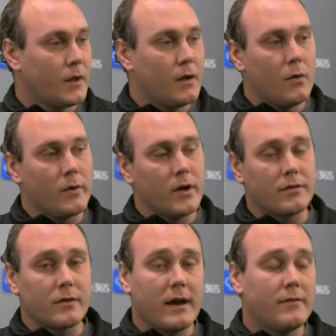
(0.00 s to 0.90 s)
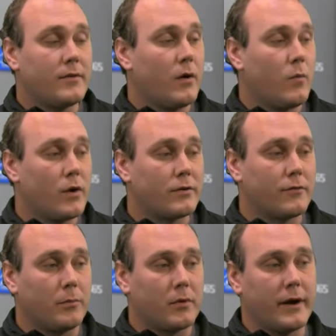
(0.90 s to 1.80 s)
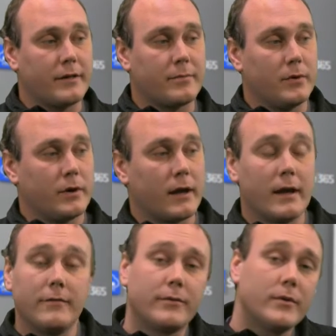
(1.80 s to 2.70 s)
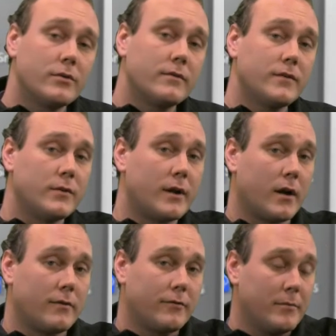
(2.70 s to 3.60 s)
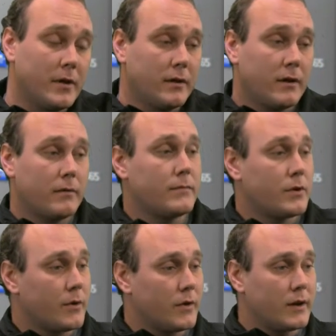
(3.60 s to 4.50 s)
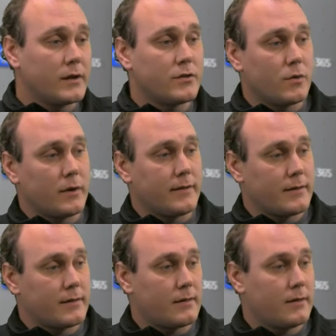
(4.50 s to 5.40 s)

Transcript: We also have a wonderful price book, and for those of you that are unfamiliar, you're really going to enjoy this.